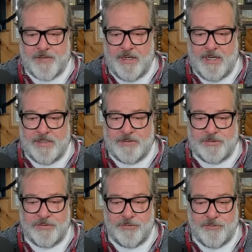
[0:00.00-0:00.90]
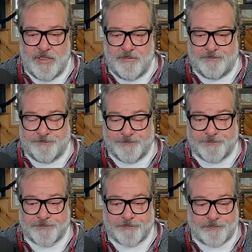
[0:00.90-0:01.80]
And to
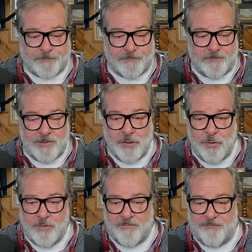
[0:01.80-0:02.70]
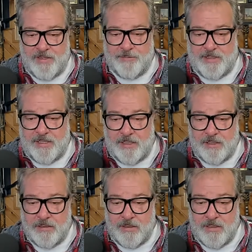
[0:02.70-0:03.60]
quote Phoebe
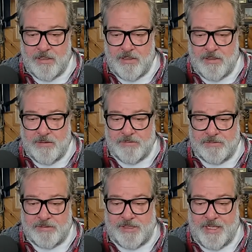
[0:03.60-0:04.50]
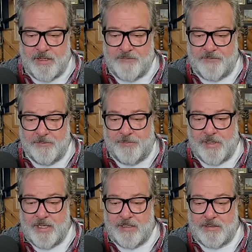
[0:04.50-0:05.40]
here, get off your
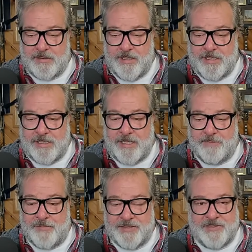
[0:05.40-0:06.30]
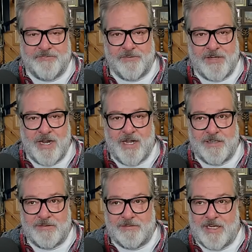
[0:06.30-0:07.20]
butt and get busy for
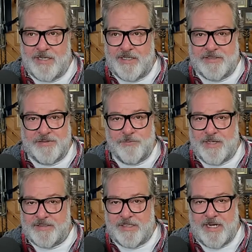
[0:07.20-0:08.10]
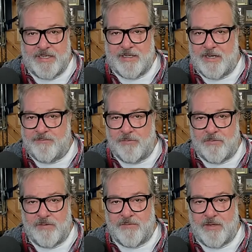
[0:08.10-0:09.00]
God. That needs to resonate in every
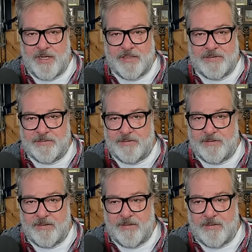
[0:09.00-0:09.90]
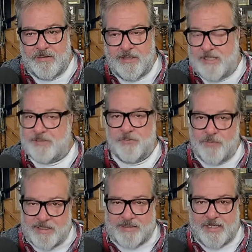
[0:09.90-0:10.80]
one of our heads. It needs to
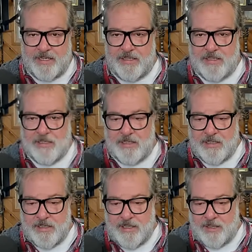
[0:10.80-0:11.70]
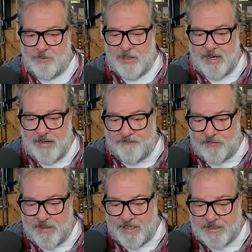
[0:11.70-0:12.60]
resonate. And
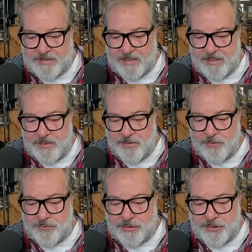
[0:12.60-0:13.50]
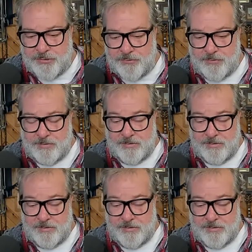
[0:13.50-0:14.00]
whatever it is that you do,